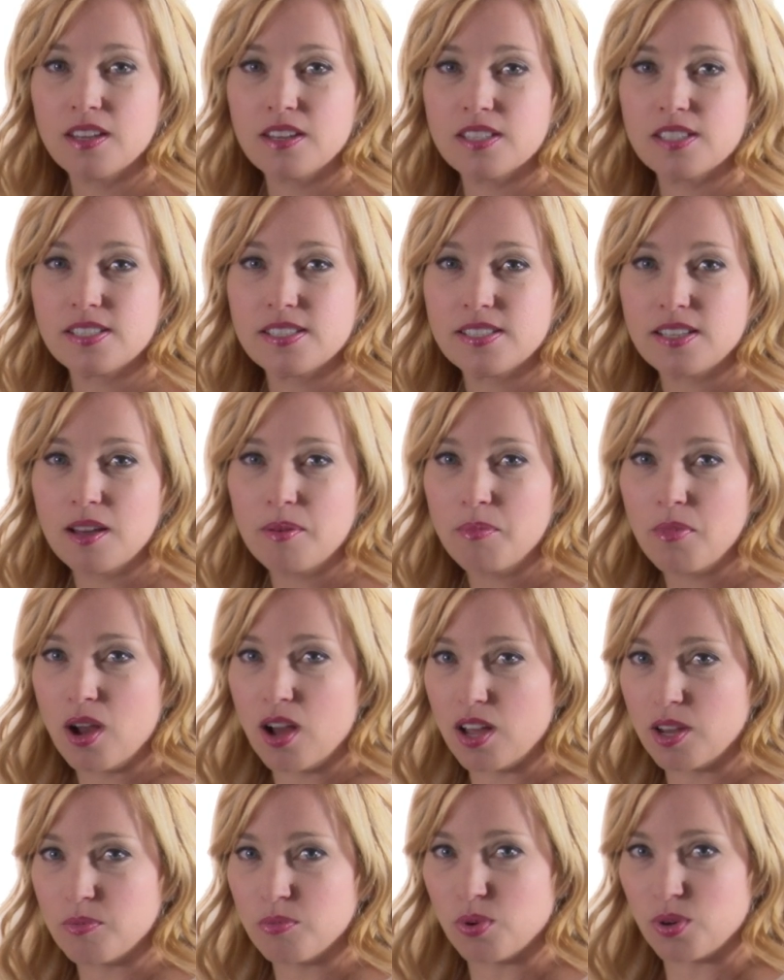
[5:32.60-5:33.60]
Some
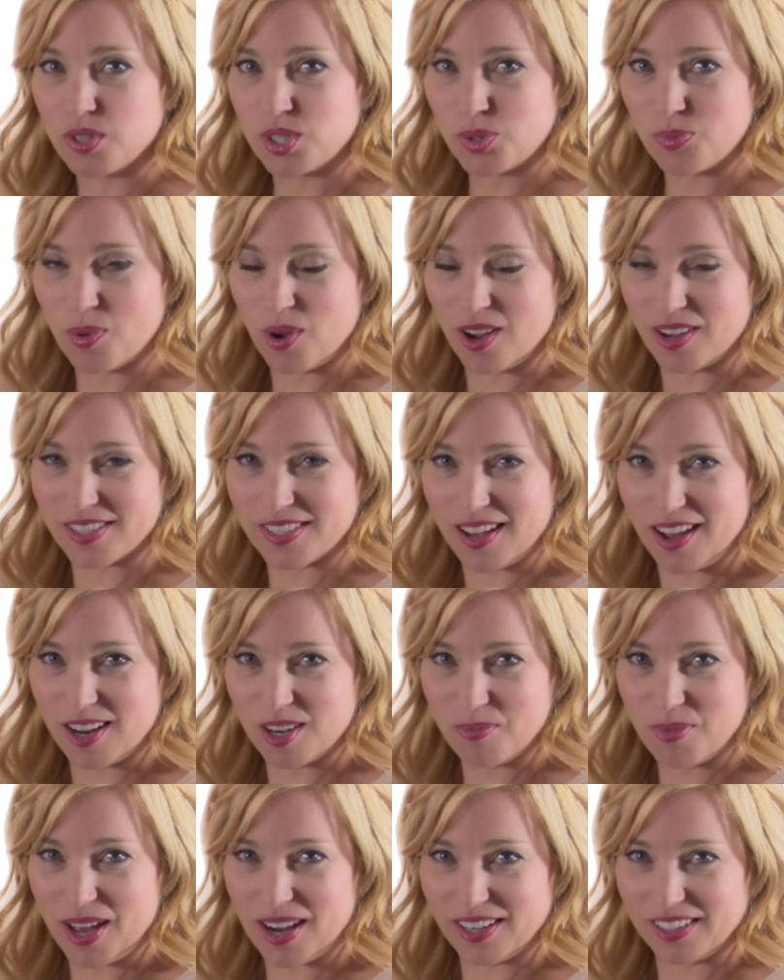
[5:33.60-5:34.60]
onboard spas
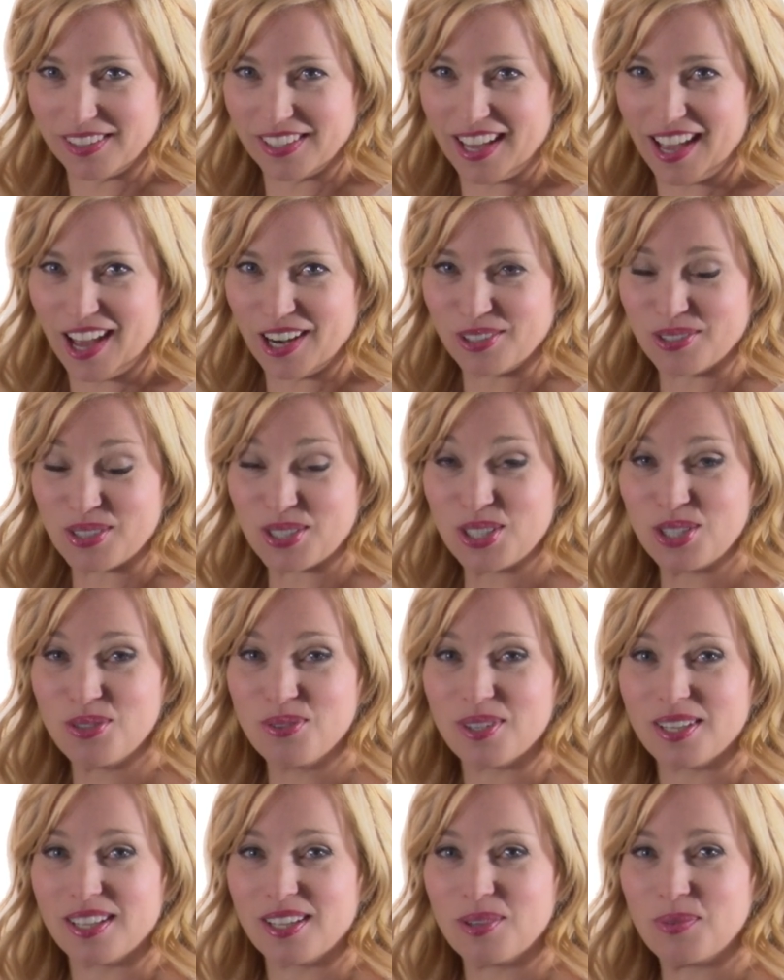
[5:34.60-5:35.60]
automatically add
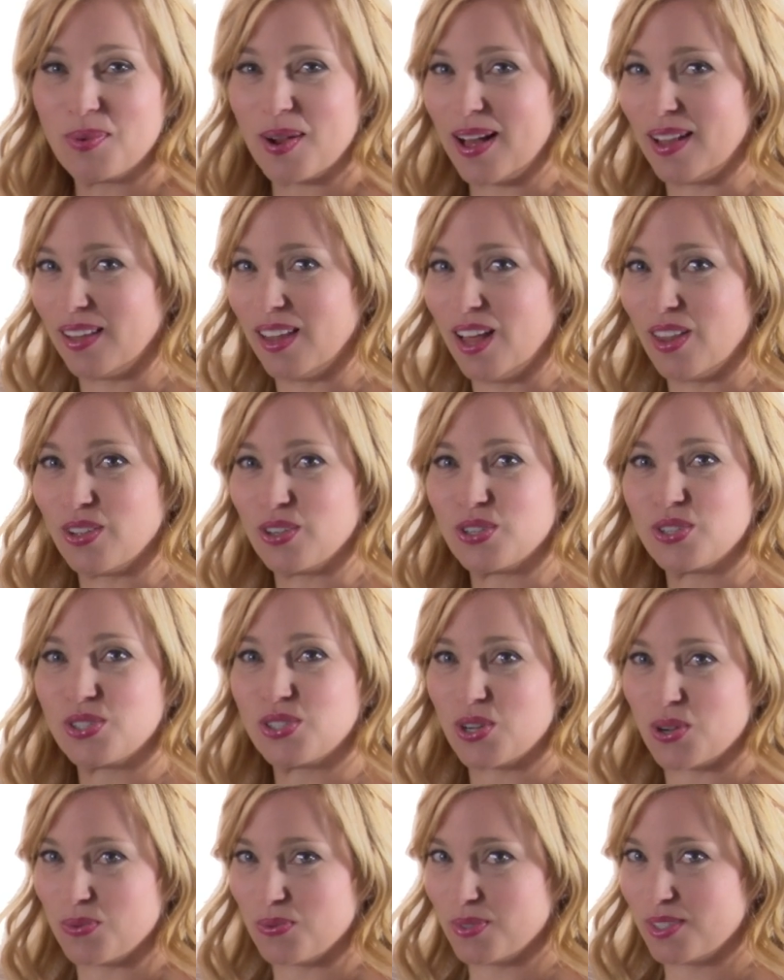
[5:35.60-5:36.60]
gratuity, while others
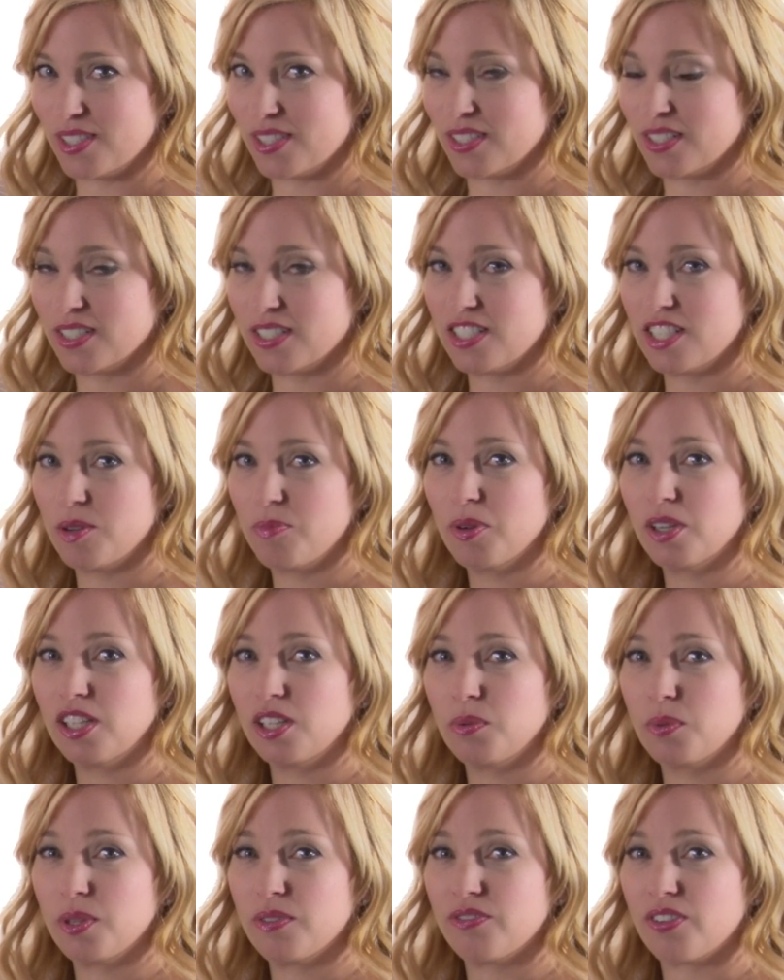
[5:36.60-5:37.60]
don't.
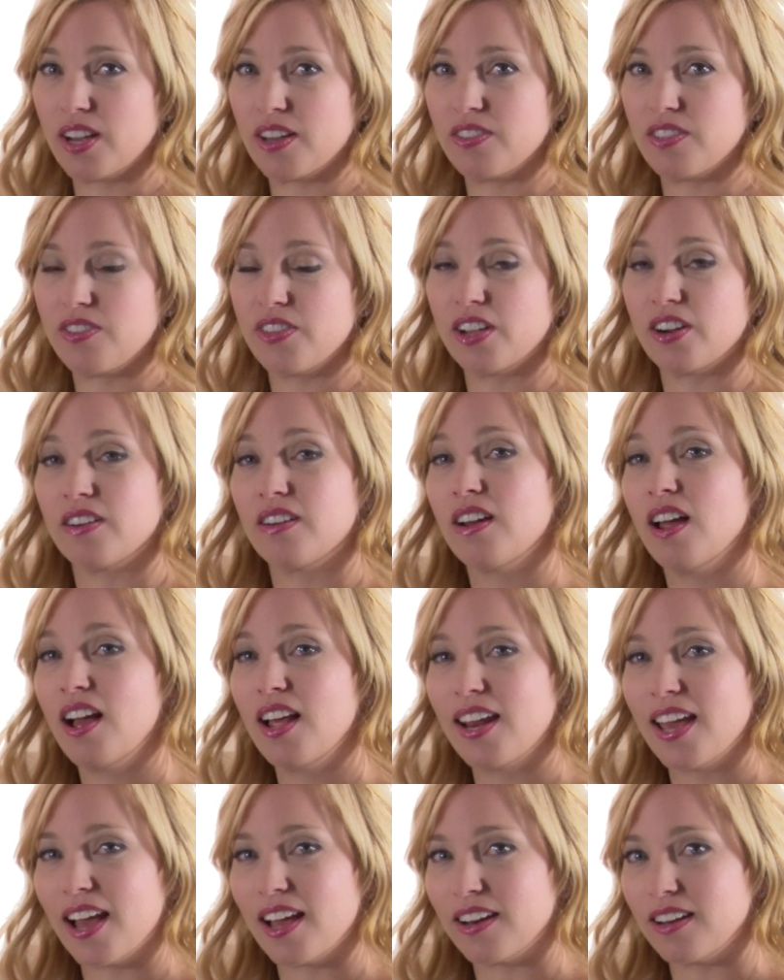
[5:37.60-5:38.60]
Typically, we find that they are
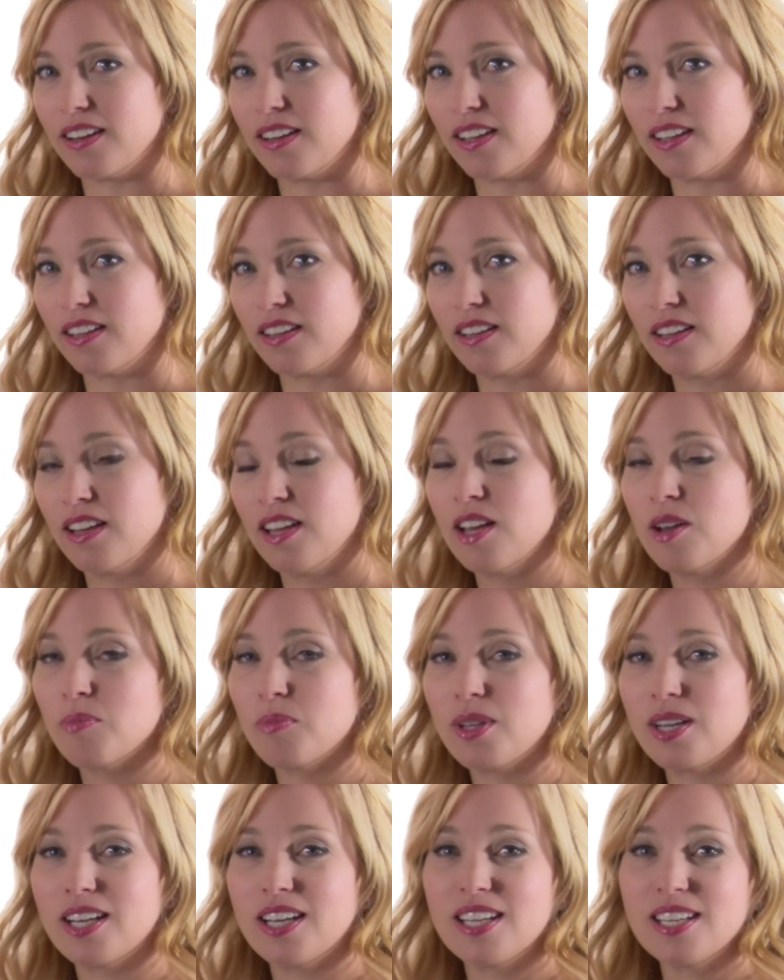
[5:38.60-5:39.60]
not added in,
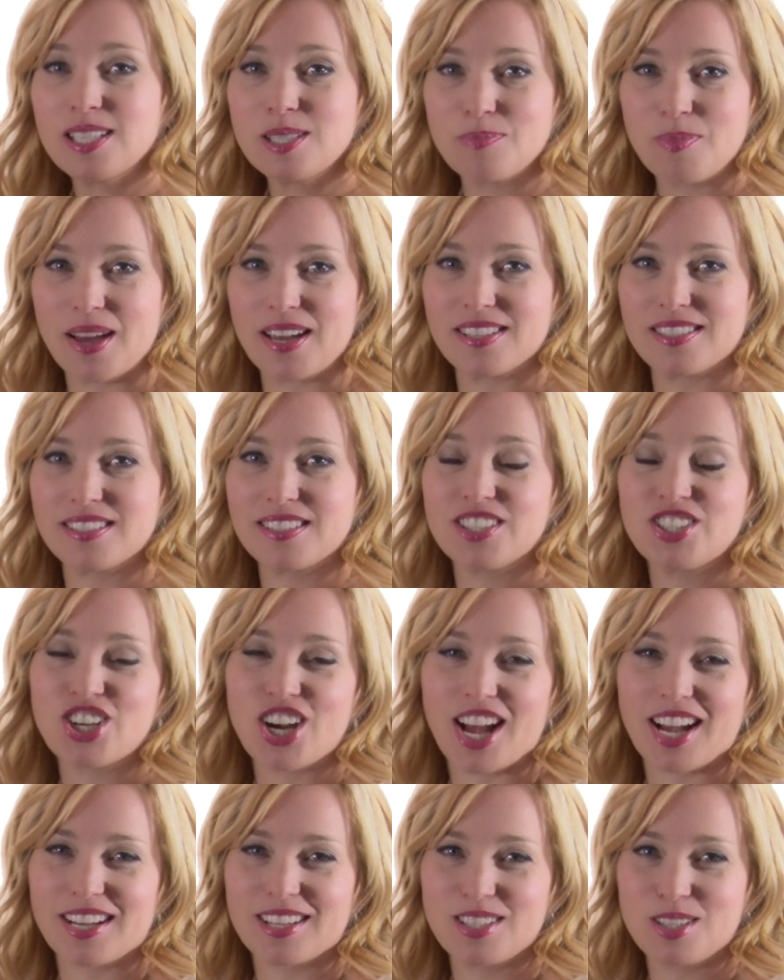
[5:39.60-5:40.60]
but it is best to
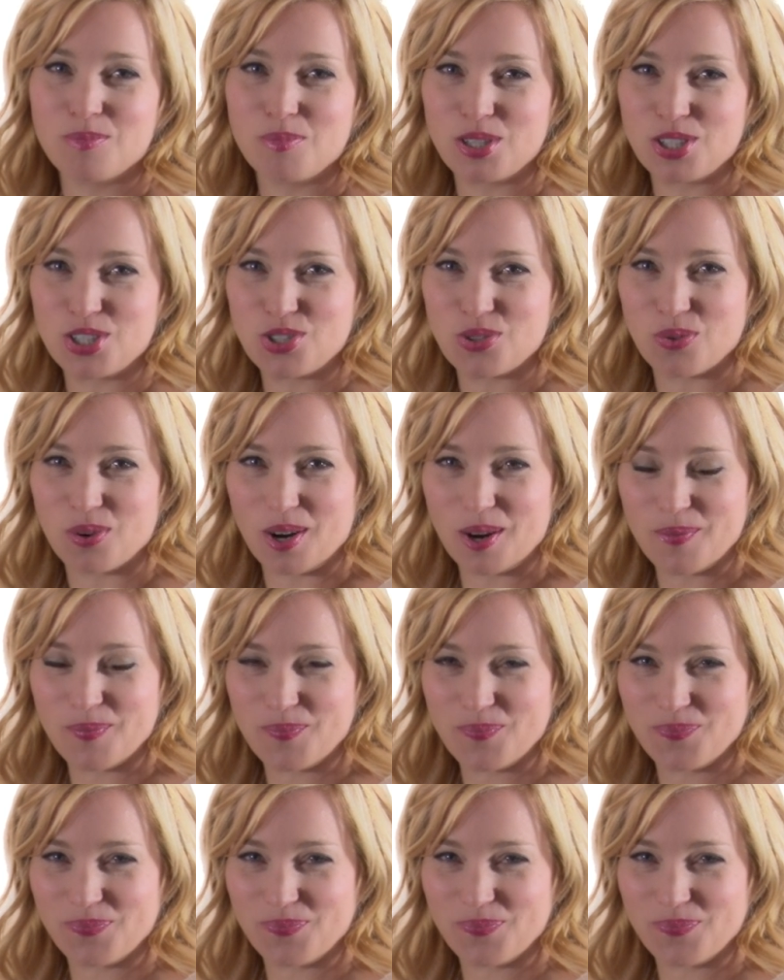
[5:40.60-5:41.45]
check to be sure.